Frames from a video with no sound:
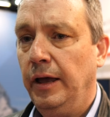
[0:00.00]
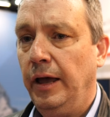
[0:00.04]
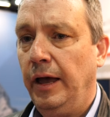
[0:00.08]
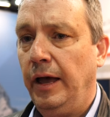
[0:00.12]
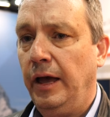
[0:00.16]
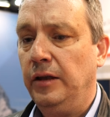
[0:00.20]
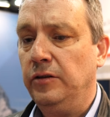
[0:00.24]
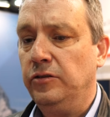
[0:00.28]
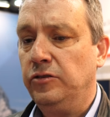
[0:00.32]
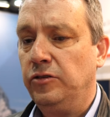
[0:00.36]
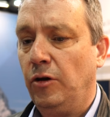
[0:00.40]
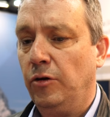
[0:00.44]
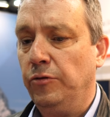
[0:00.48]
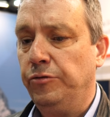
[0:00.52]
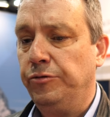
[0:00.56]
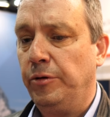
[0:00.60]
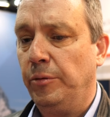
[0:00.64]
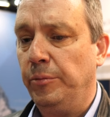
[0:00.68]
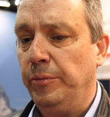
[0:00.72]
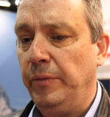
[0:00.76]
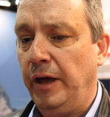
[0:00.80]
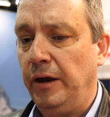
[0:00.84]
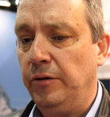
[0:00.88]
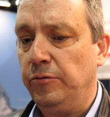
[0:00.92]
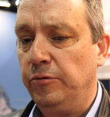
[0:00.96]
And so
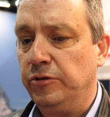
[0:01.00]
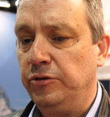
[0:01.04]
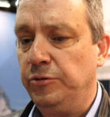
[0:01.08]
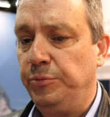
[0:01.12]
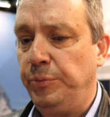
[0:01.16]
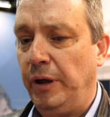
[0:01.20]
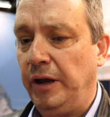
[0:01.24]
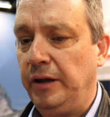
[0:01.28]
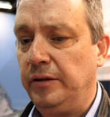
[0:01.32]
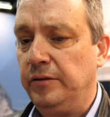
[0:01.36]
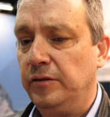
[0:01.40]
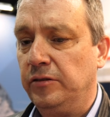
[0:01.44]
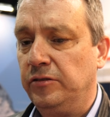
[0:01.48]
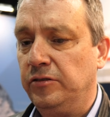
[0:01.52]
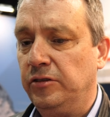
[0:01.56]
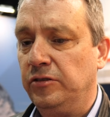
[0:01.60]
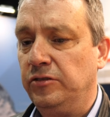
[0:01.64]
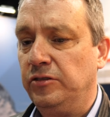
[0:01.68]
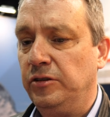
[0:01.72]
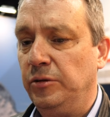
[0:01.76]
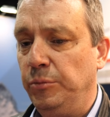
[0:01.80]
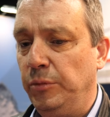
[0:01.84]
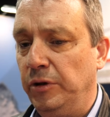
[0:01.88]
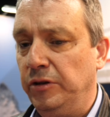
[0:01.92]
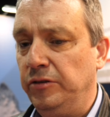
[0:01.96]
from that respect, the
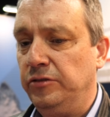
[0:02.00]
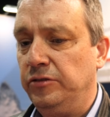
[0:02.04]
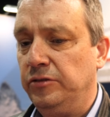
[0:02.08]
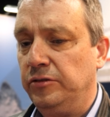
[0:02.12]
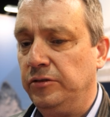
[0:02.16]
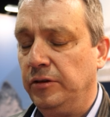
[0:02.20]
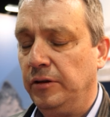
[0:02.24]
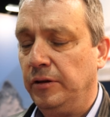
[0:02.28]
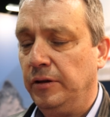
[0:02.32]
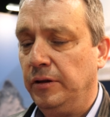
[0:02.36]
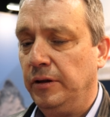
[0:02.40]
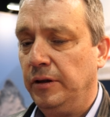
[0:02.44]
system is